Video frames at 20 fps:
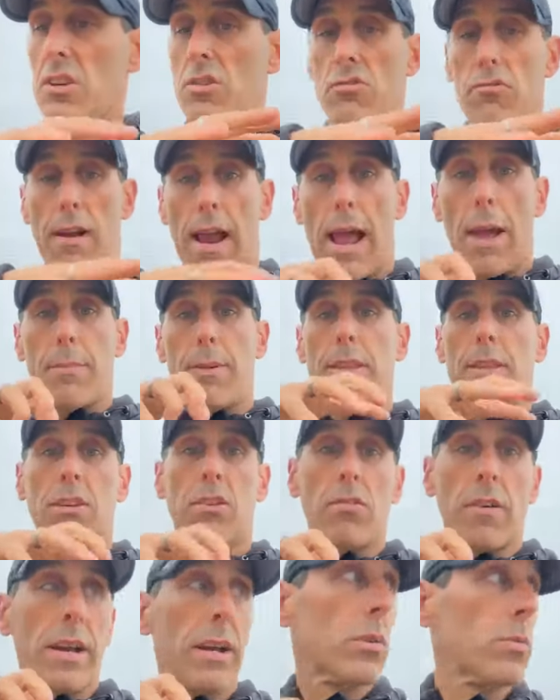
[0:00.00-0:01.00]
grabbing
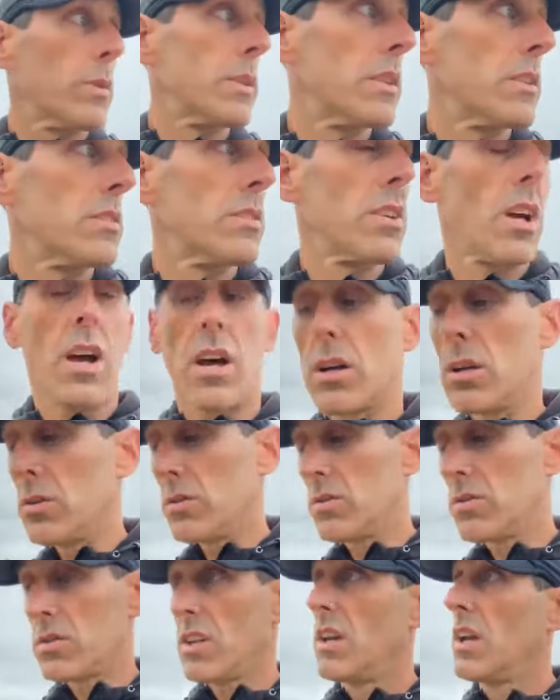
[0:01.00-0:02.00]
the ground with the
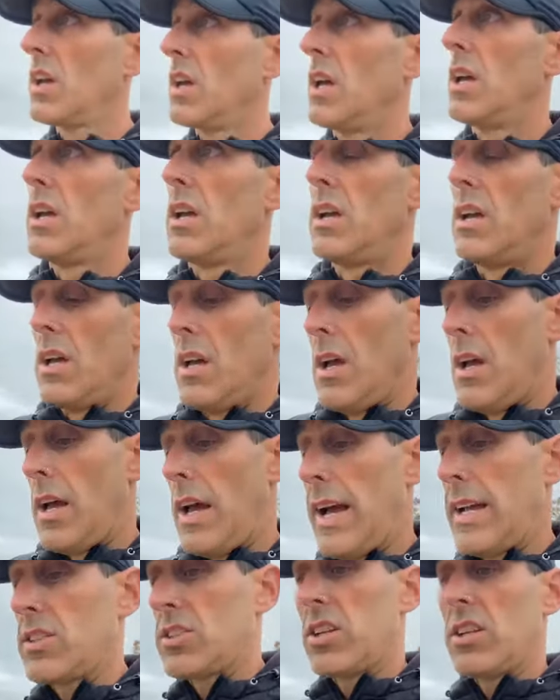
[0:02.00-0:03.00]
toes
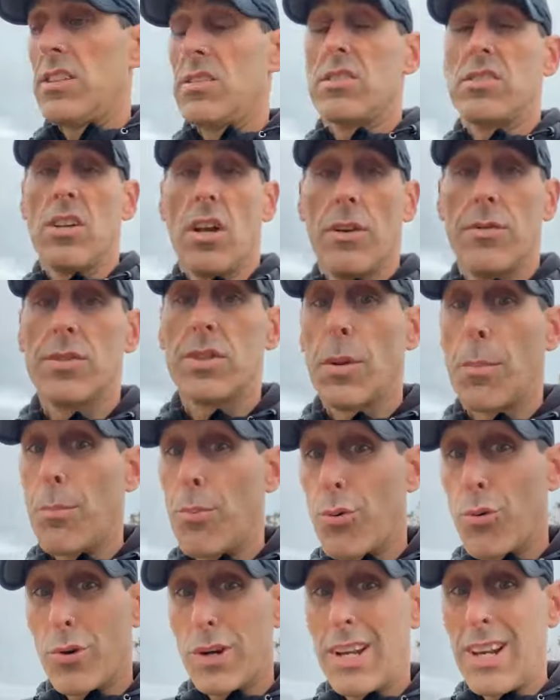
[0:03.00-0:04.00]
actually serves to
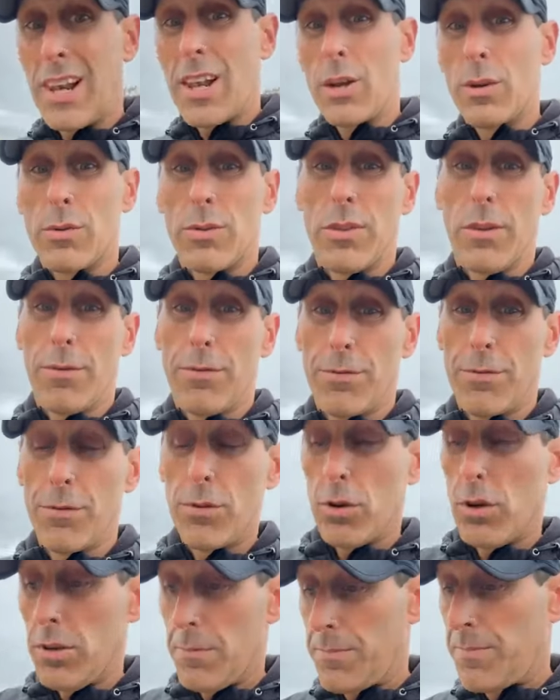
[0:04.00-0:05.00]
preload the
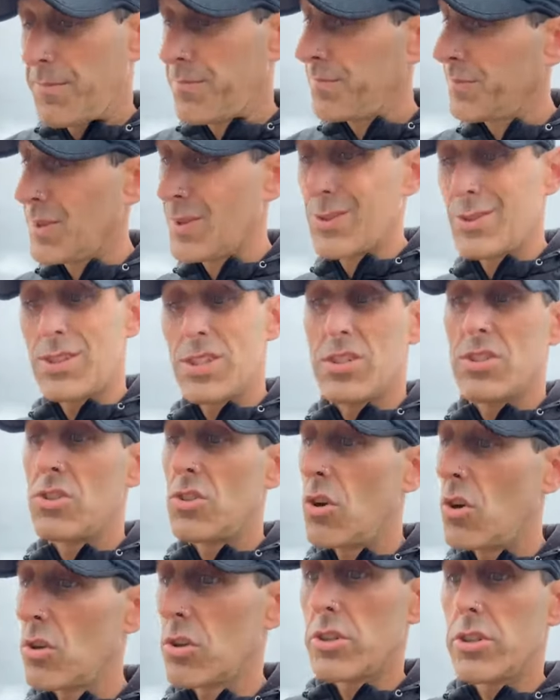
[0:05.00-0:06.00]
foot, which is
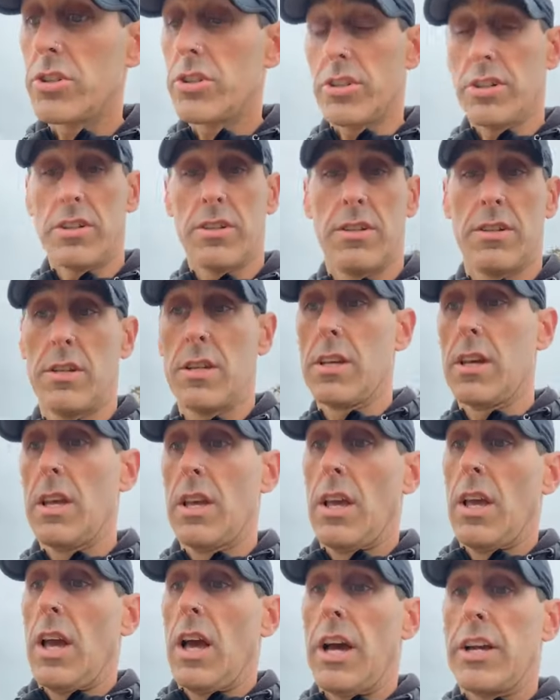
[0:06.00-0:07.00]
not good.
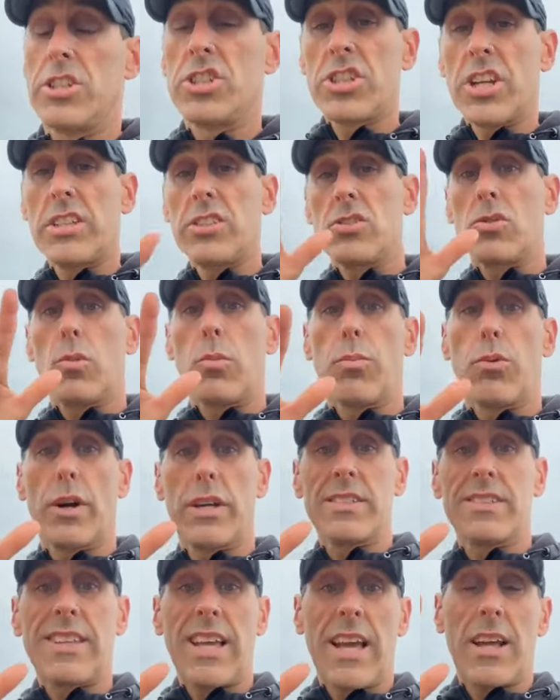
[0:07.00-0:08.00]
A gentle
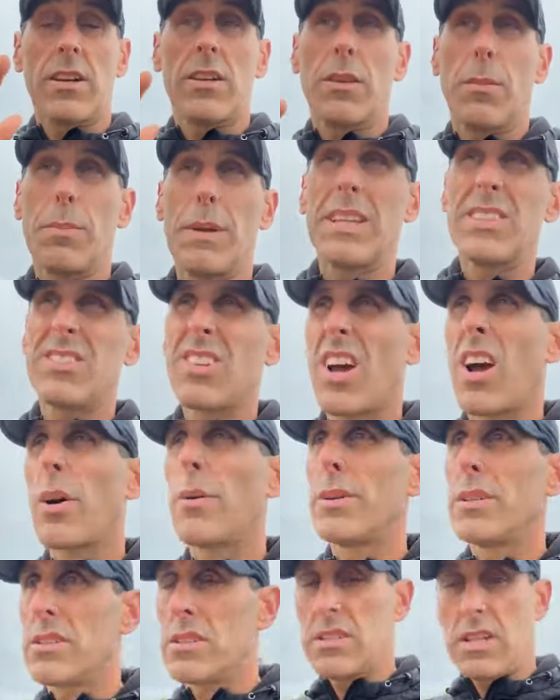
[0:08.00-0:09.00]
press down of the big
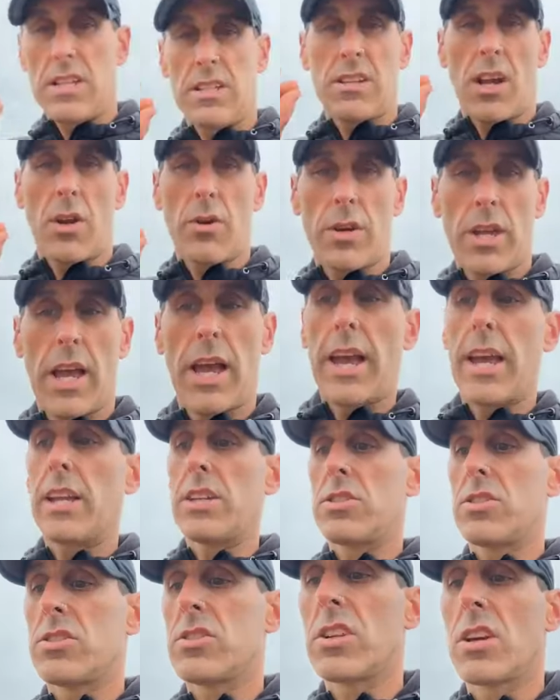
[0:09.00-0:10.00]
toe is
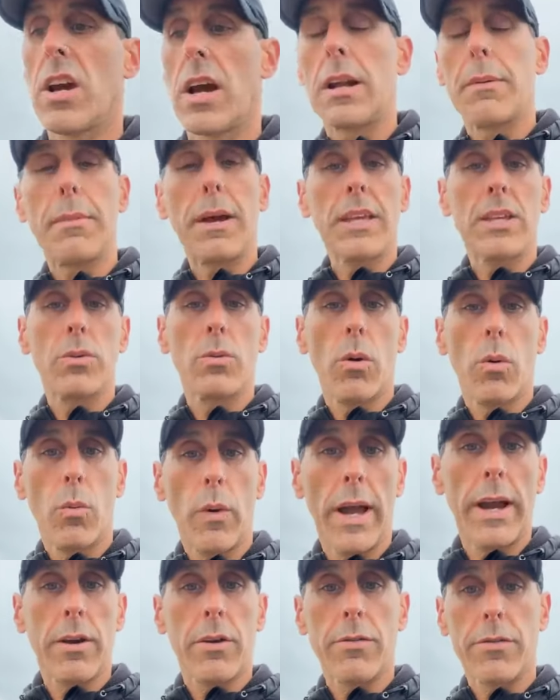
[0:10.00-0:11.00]
okay, just to kind of make you
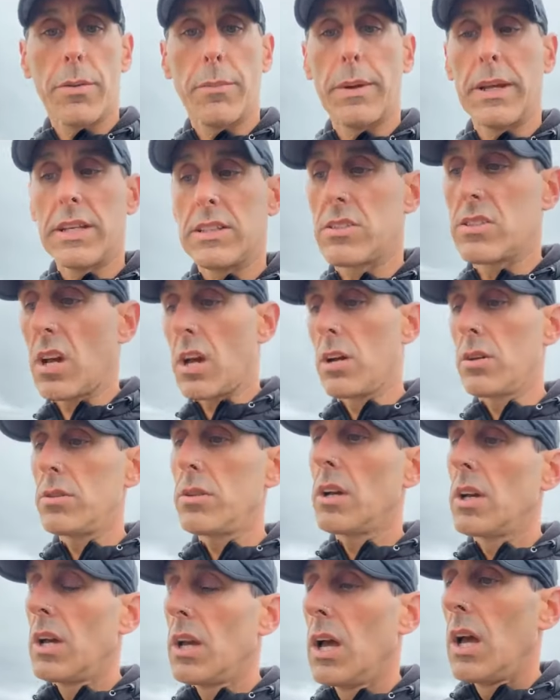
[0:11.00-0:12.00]
aware of the big toe.
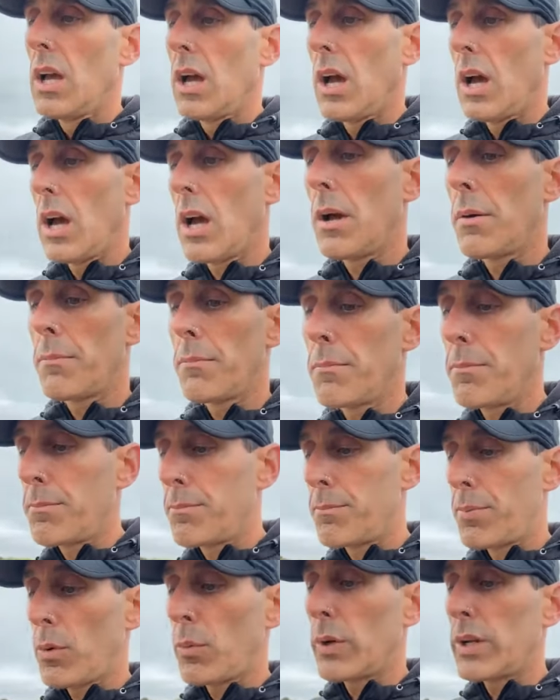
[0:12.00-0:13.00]

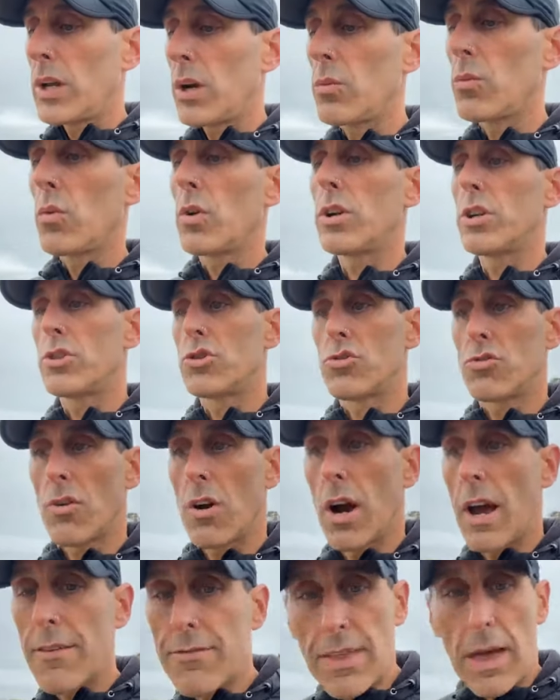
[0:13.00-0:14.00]
But we don't want to
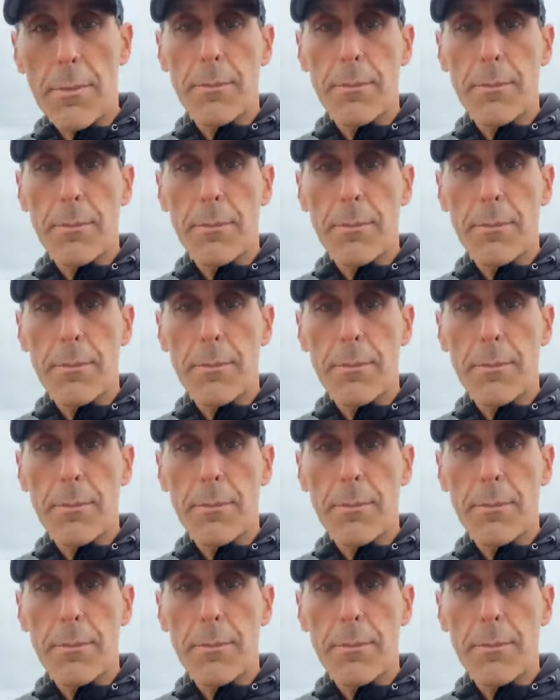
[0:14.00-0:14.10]
drive